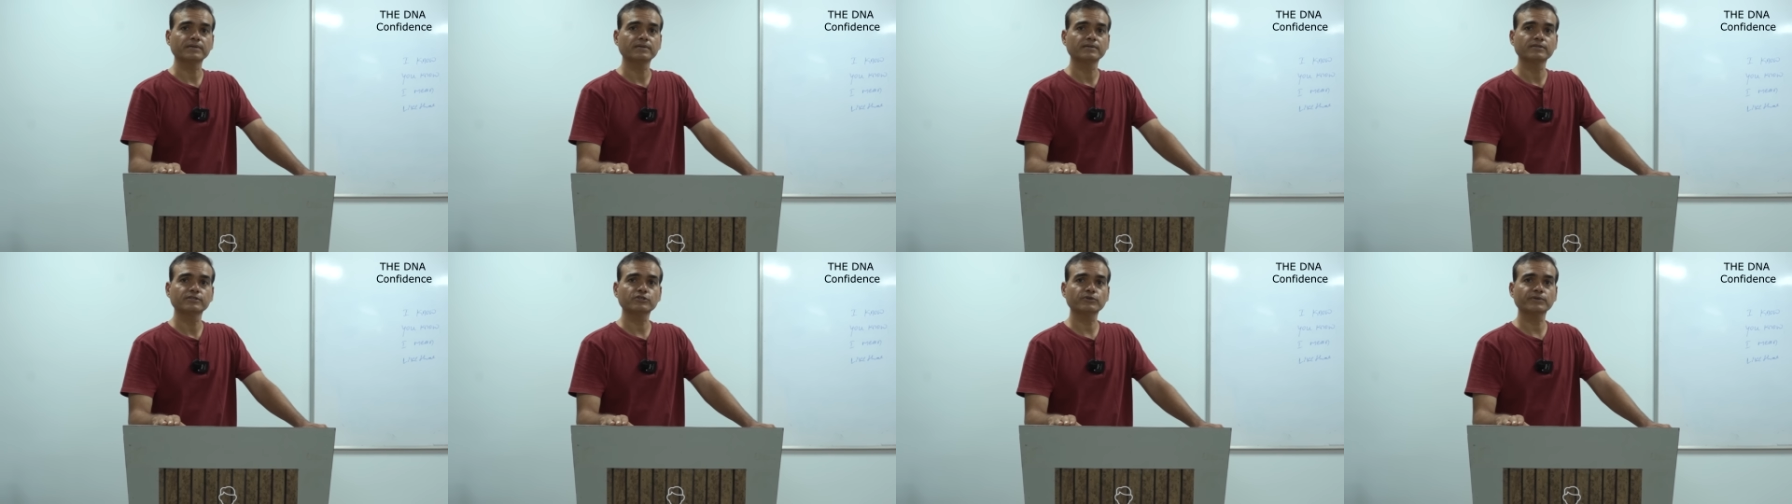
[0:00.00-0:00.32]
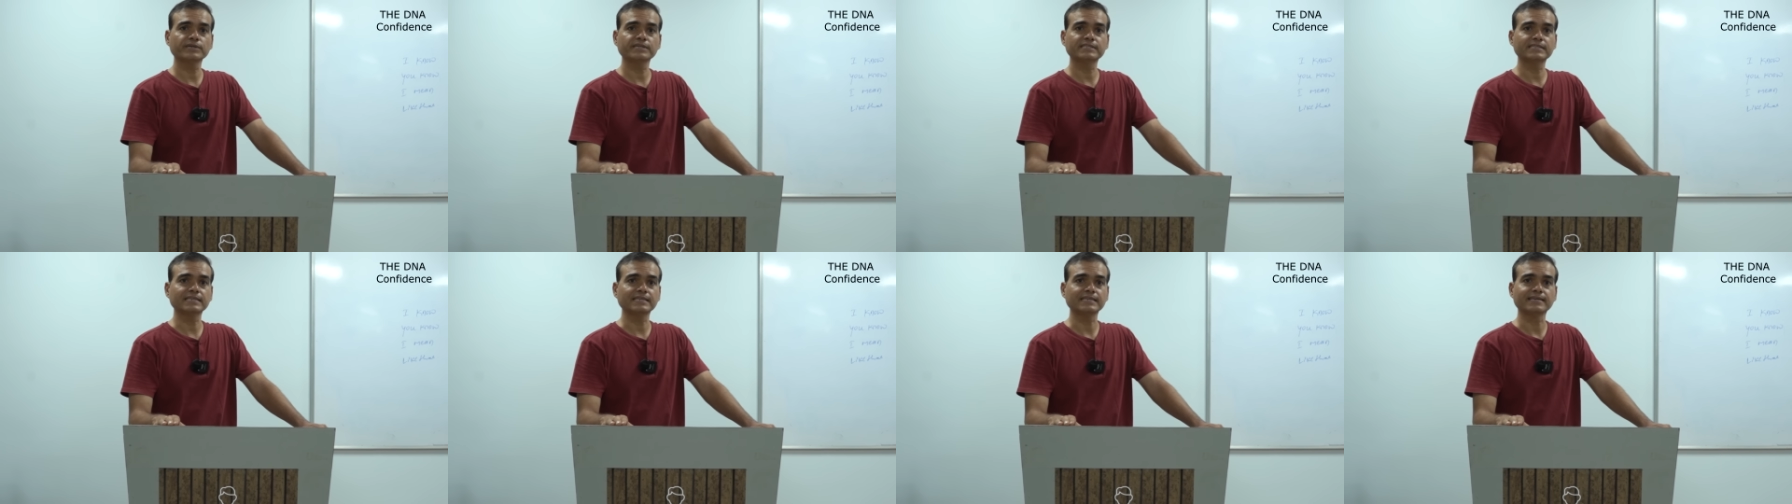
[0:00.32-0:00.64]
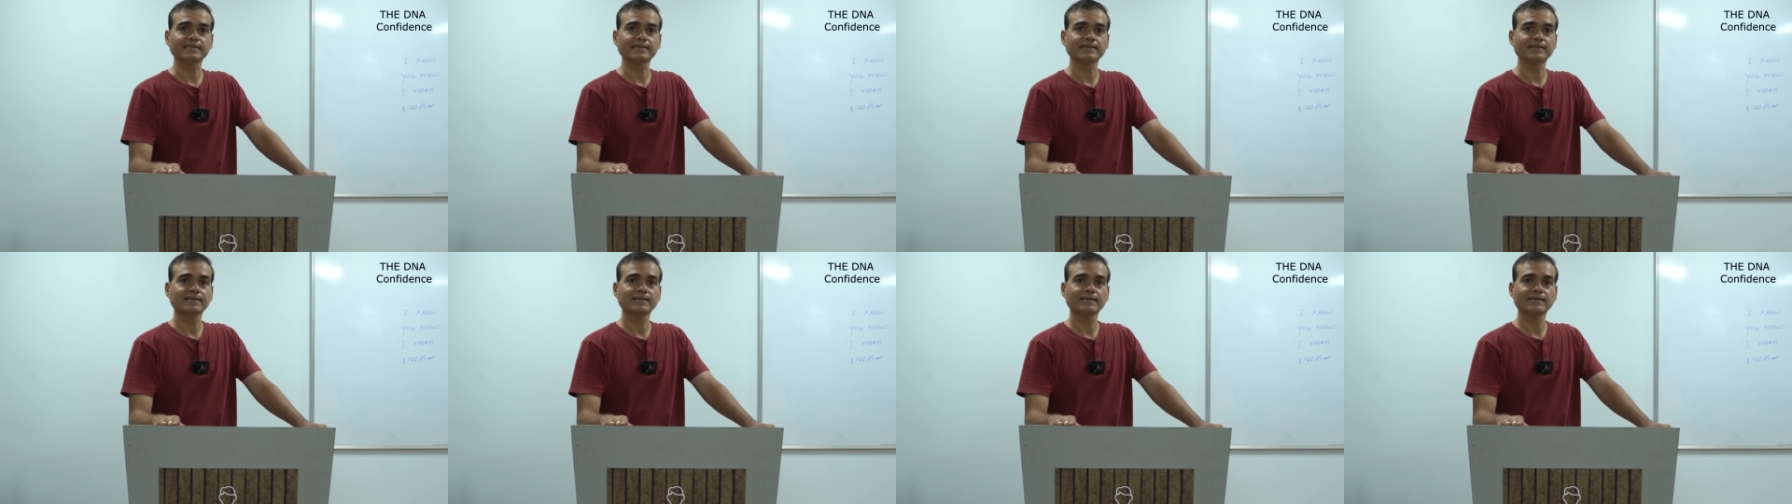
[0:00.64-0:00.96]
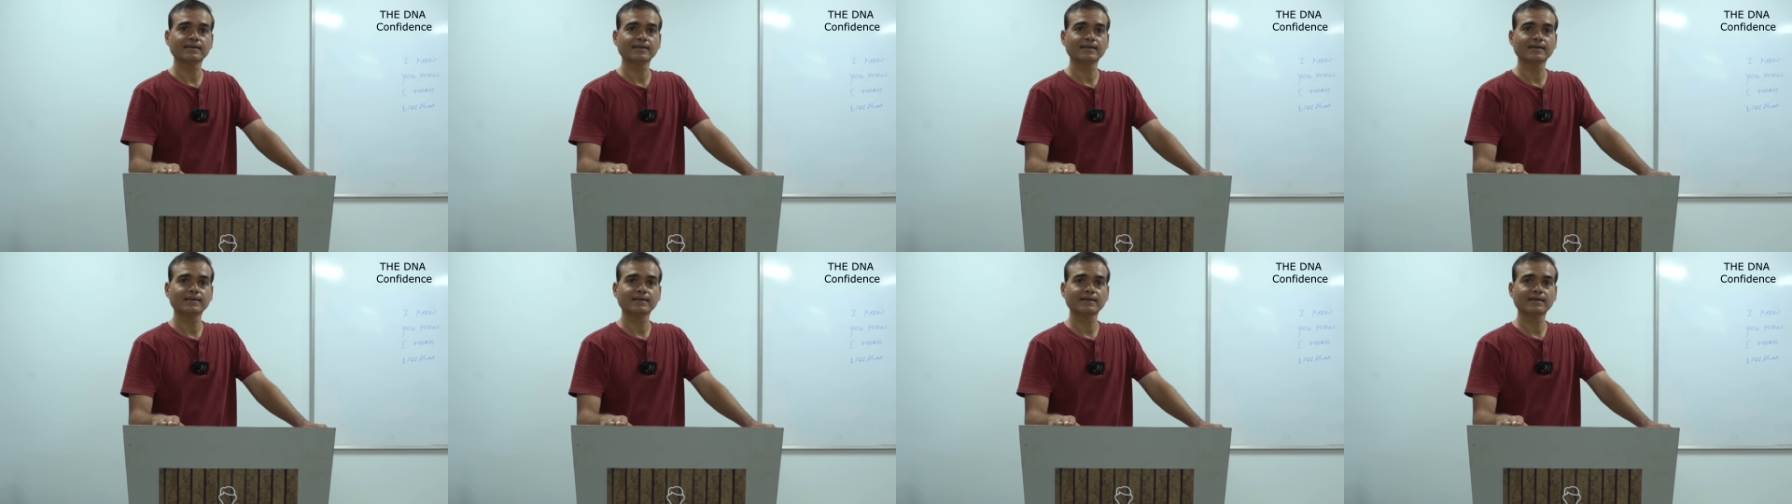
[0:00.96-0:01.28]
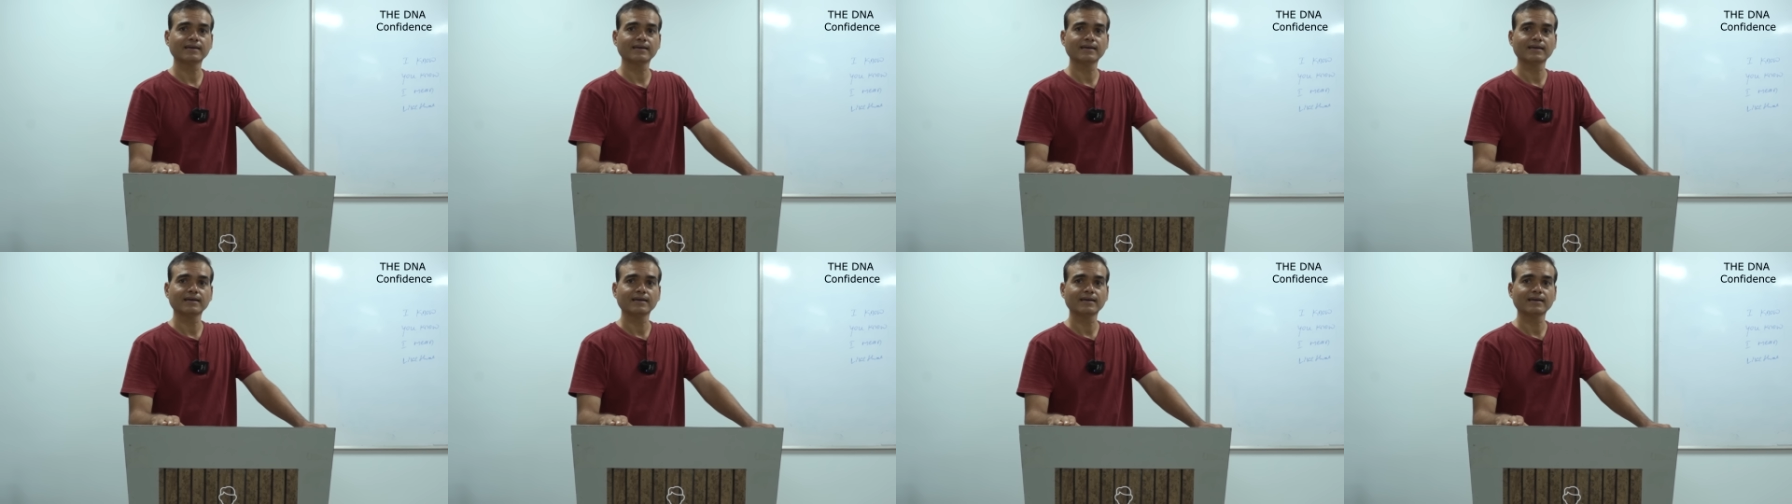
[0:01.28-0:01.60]
so easily.
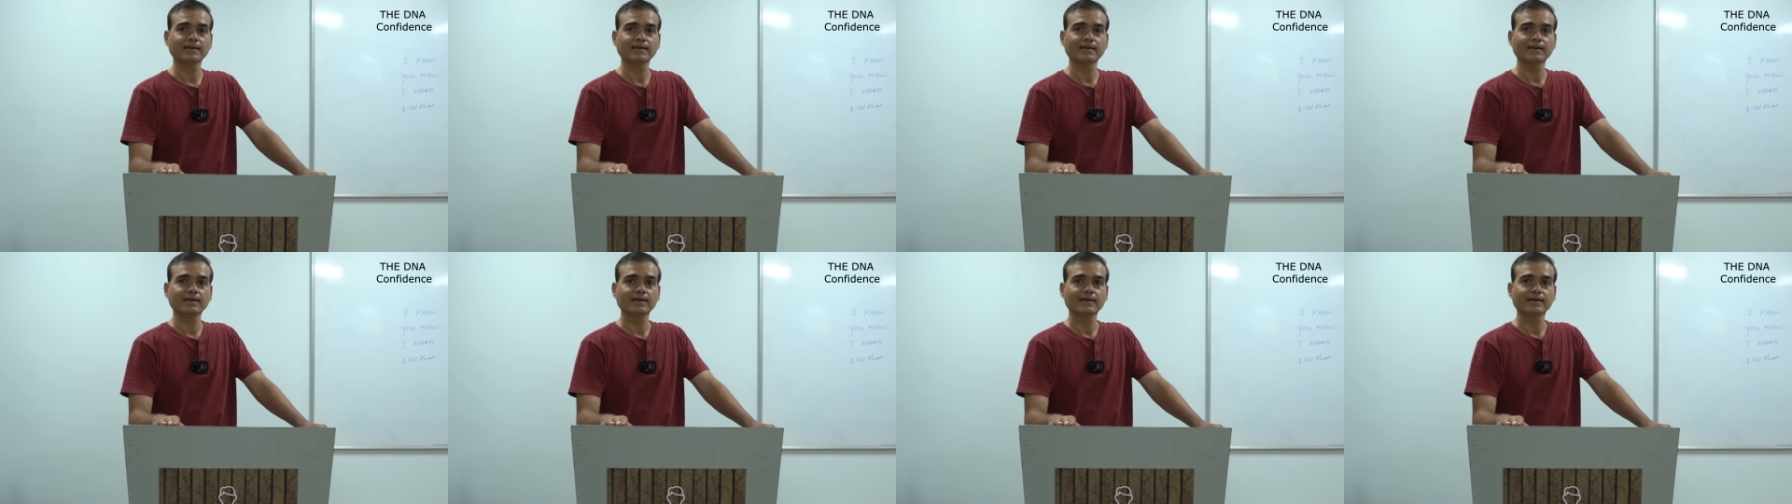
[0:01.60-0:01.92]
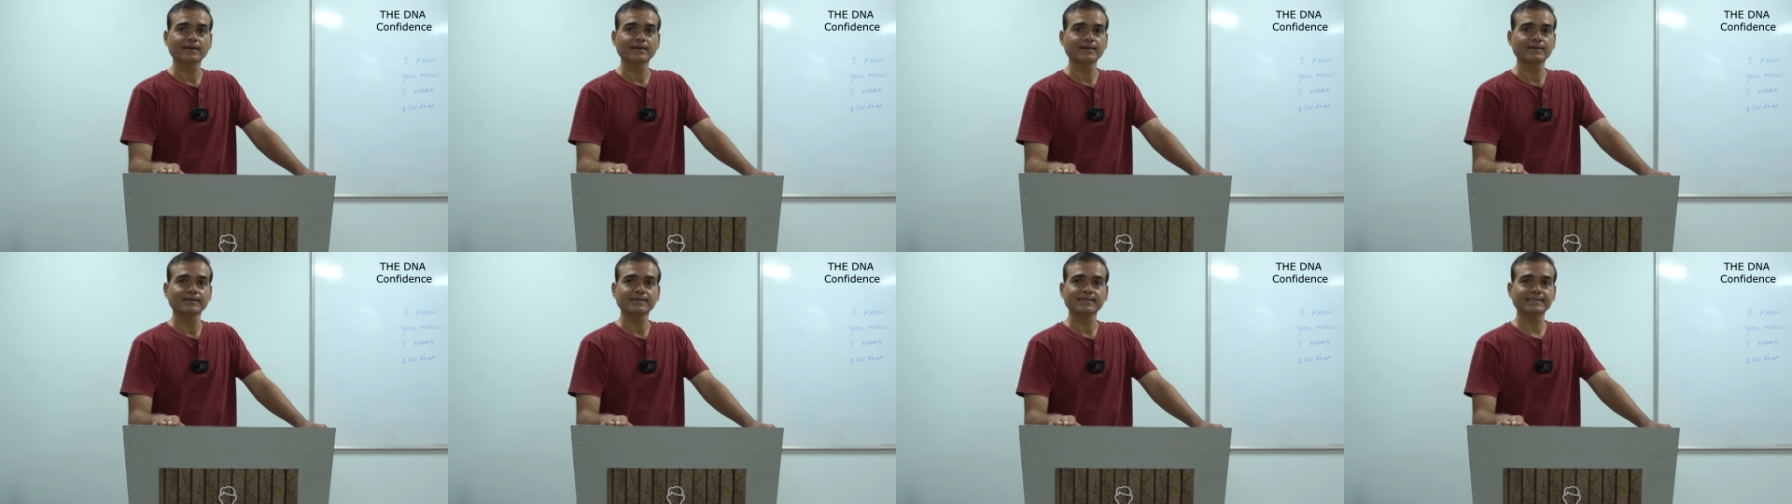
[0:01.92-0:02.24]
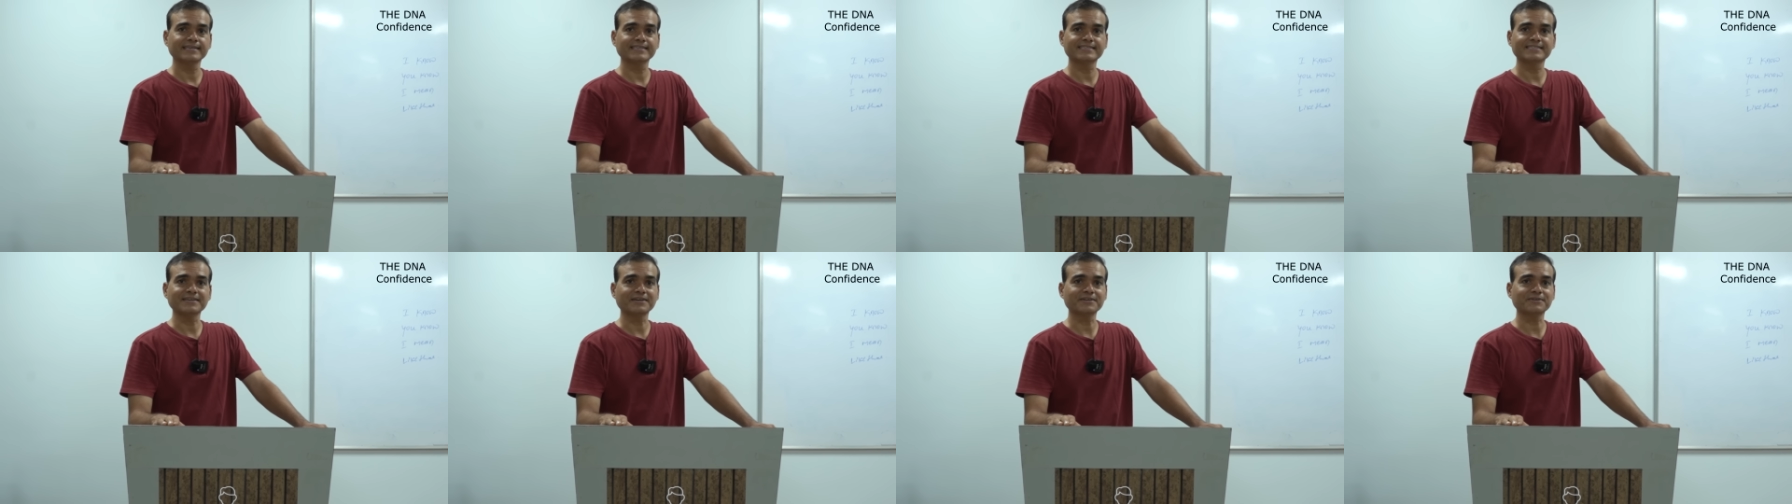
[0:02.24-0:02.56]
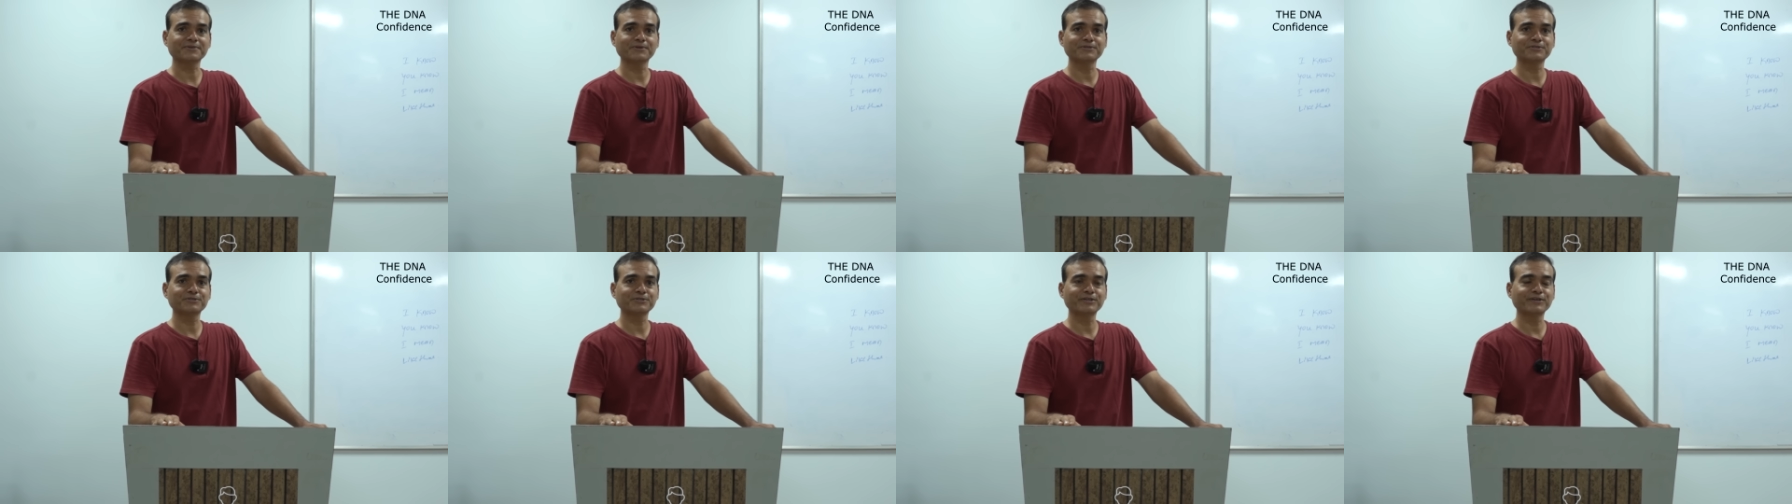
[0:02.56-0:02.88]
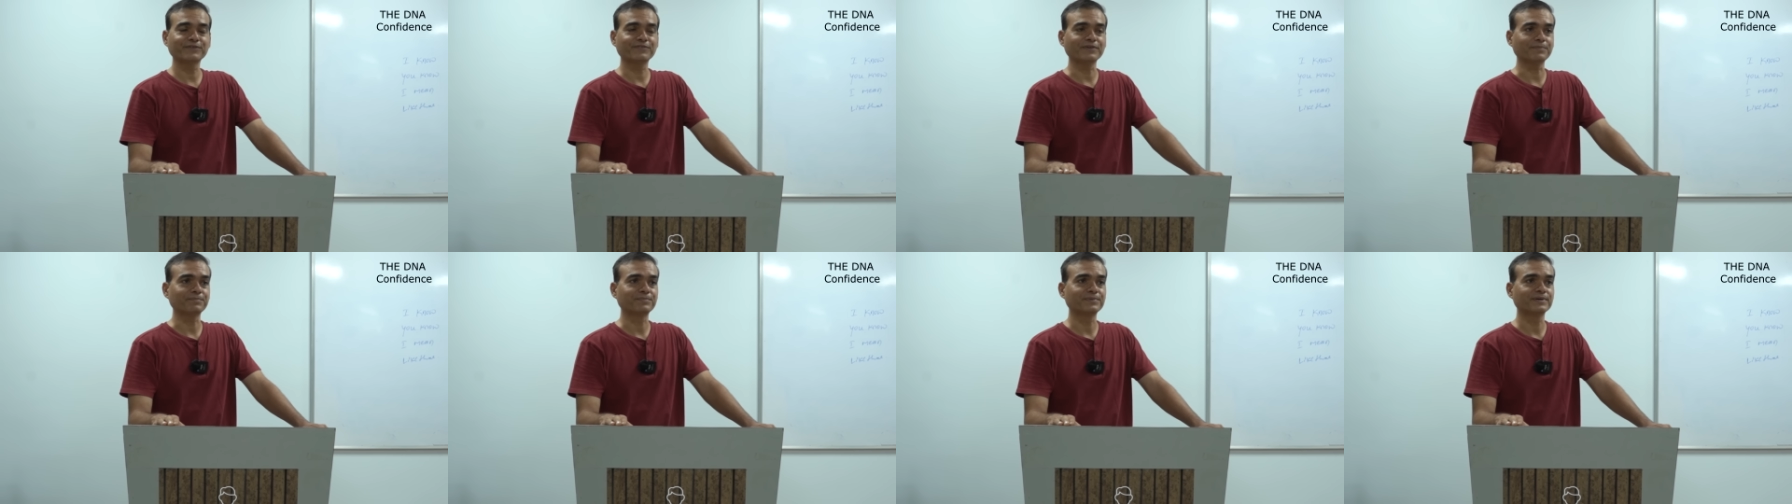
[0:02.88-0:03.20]
He is not going to
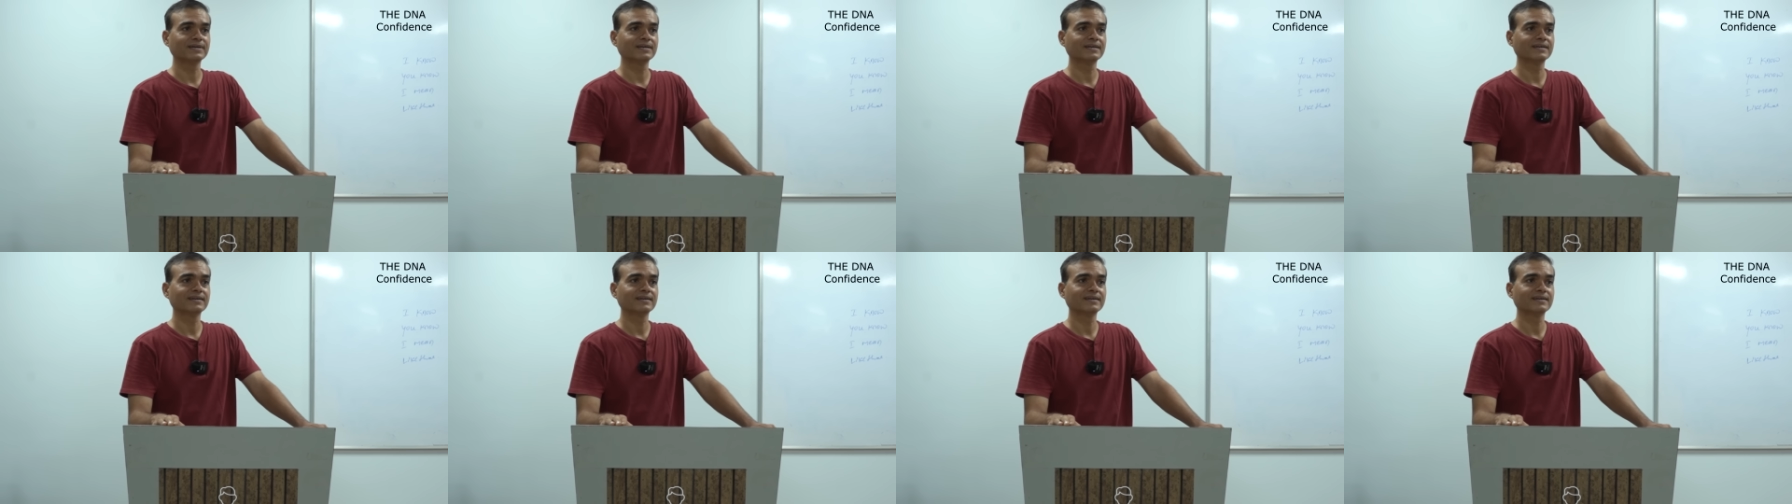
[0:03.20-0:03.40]
give up.